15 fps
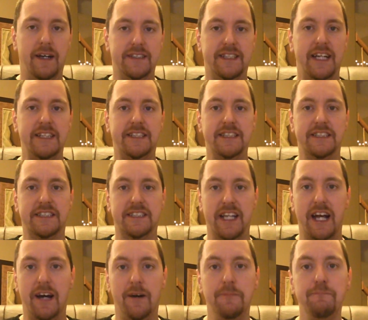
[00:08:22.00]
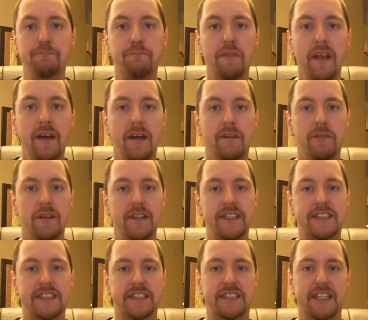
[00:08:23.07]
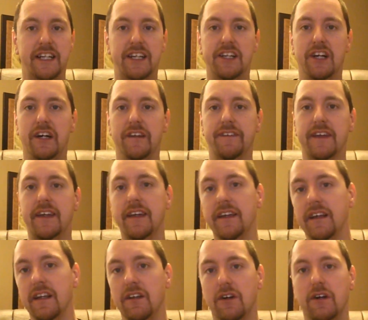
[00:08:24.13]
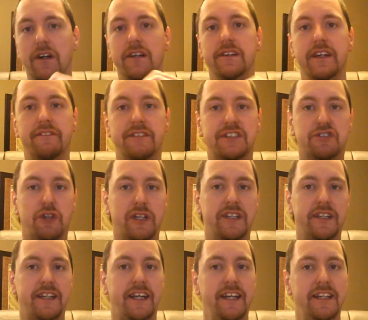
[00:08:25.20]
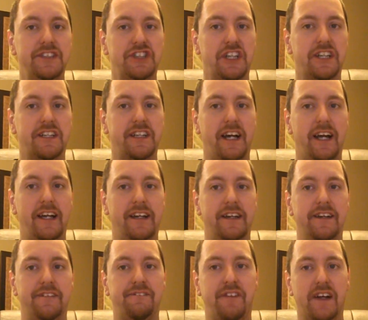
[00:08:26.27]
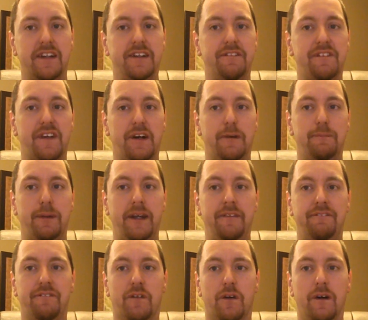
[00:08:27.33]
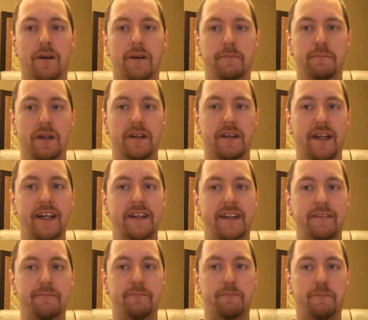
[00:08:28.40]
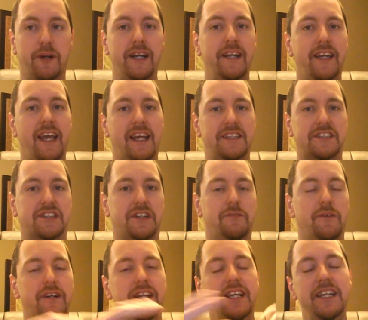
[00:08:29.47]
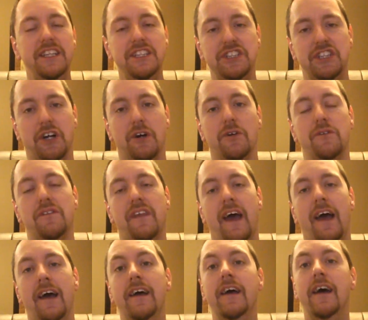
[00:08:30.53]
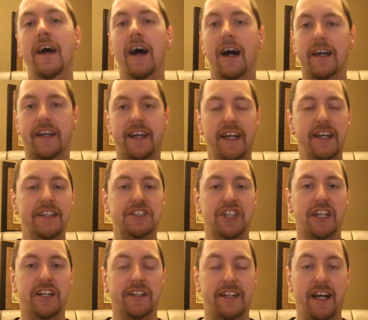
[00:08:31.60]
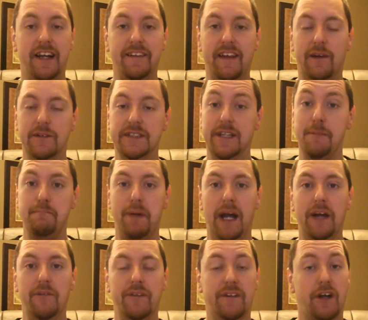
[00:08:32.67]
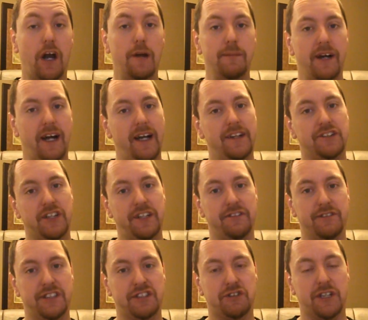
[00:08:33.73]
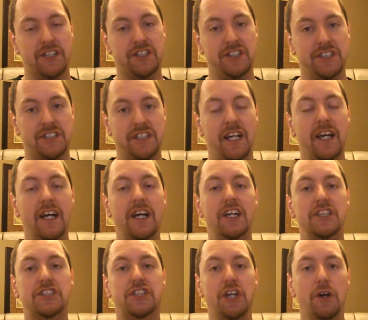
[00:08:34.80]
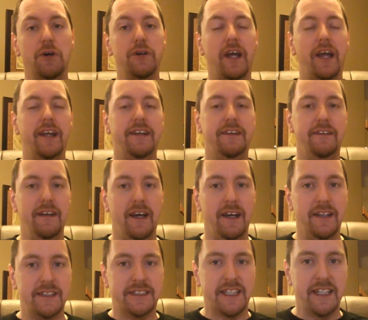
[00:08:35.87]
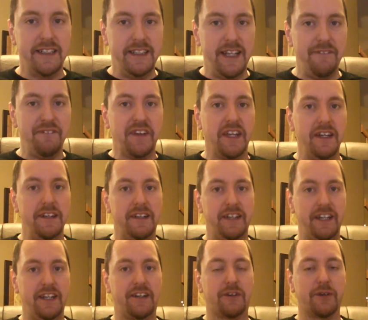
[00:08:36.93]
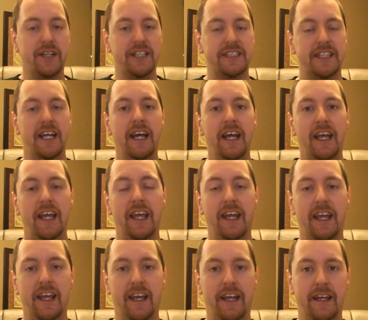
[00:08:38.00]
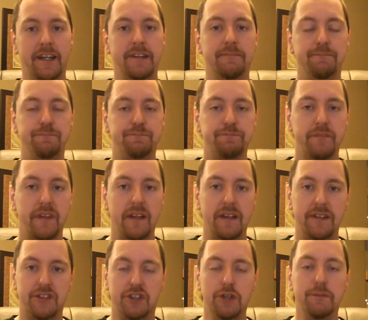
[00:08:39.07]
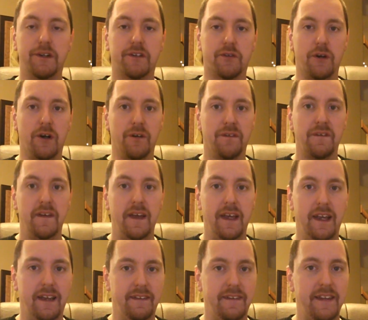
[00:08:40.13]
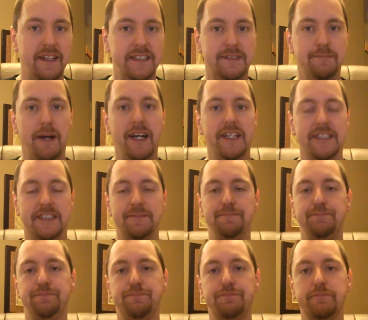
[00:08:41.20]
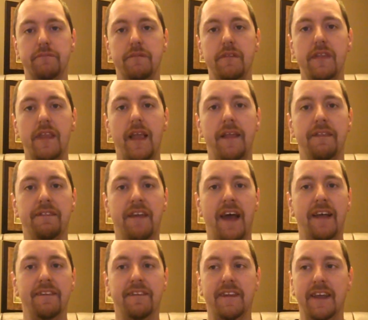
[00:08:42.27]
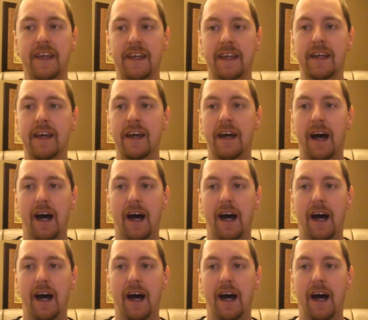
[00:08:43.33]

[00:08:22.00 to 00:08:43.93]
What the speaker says: scientist Zhao released a study called the Calorically Restricted Ketogenic Diet, an Effective Therapy for Malignant Brain Cancer. And what he showed that a ketogenic diet that was combined with carbohydrate restrictions showed a significant decrease in tumor growth in these mice. That the